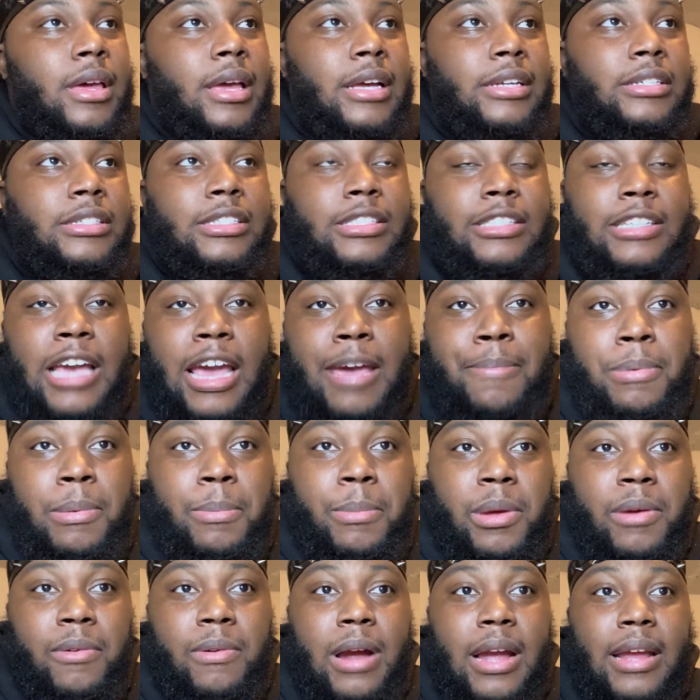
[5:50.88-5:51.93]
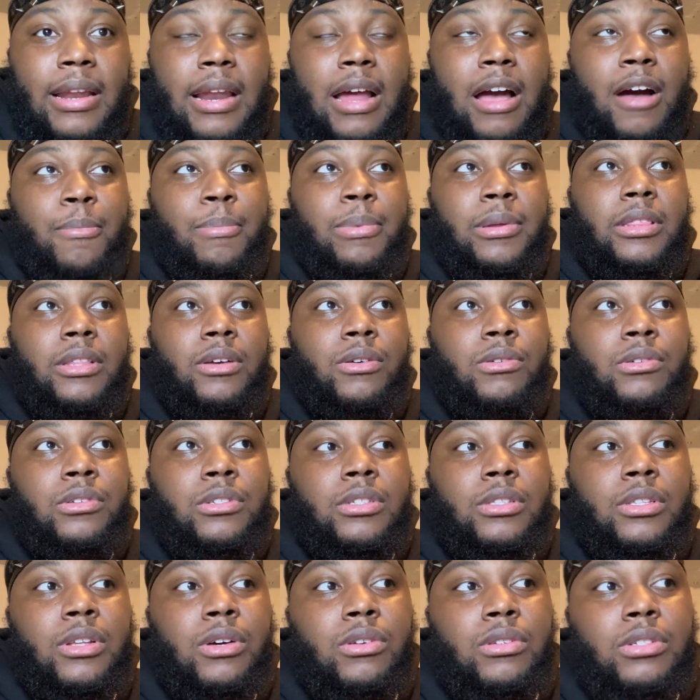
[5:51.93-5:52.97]
It's escaping me right now, but
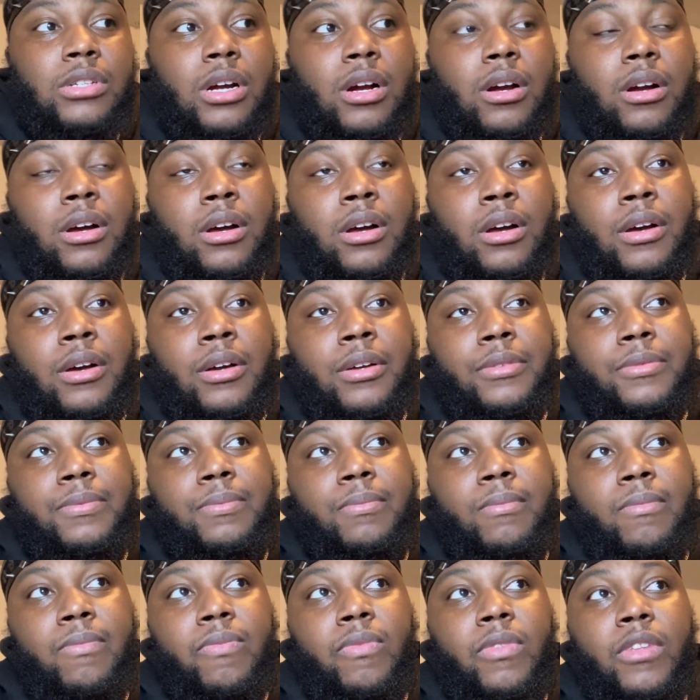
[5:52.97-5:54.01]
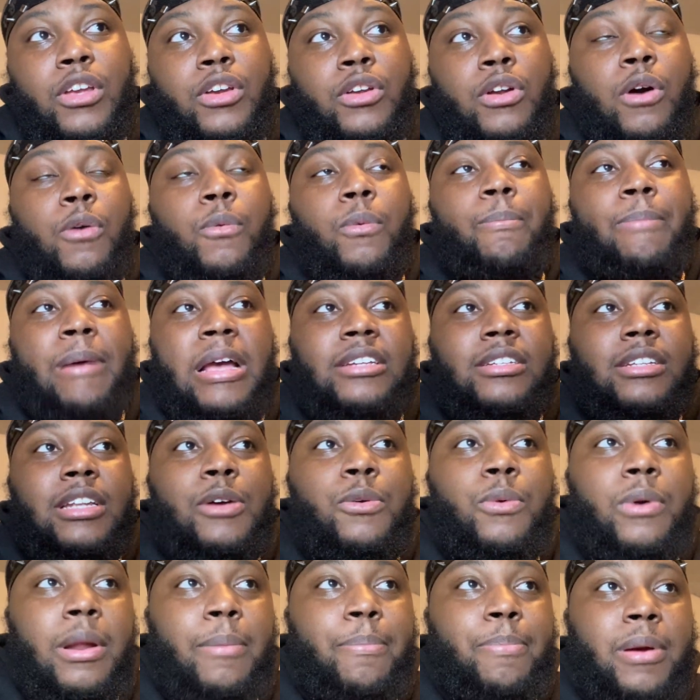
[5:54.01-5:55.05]
those those are uh you know, basically
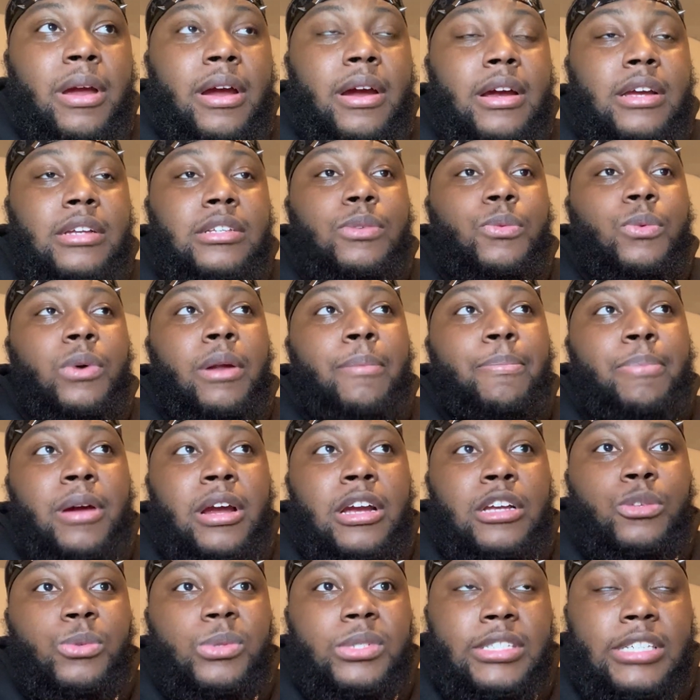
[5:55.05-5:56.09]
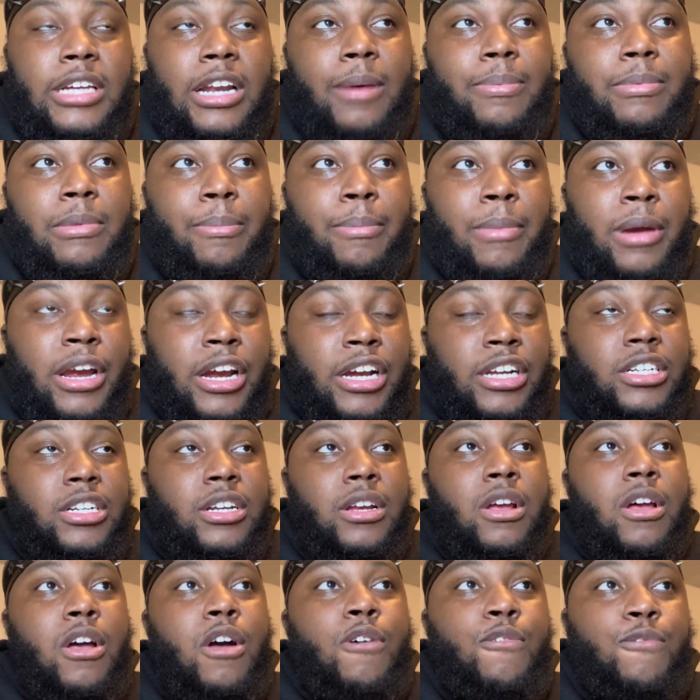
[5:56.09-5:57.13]
where the parents where the parents would set up the marriage
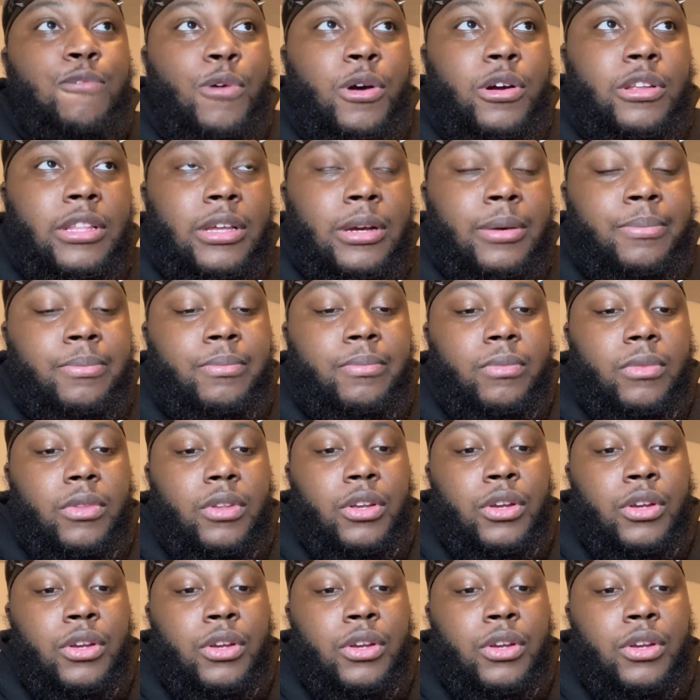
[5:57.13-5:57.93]
for them,